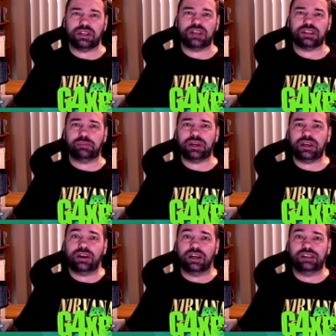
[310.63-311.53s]
is a
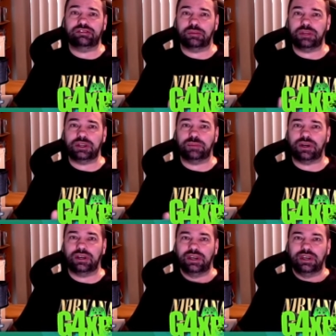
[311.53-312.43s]
bit naive of me,
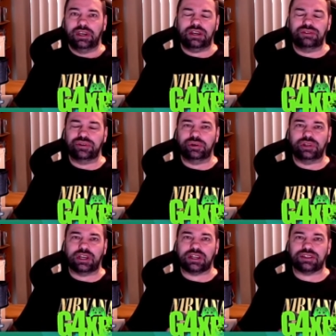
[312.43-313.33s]
but it really,
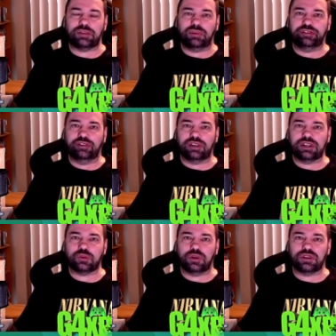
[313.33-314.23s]
like I said, my
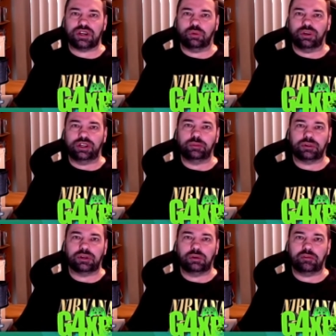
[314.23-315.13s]
focus was I wanted to
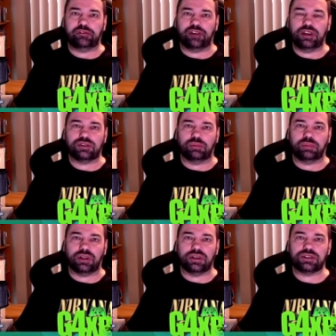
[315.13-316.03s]
play with my friends on
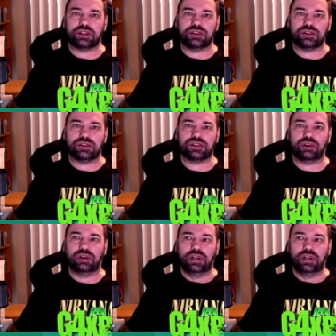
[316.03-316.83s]
PlayStation. So,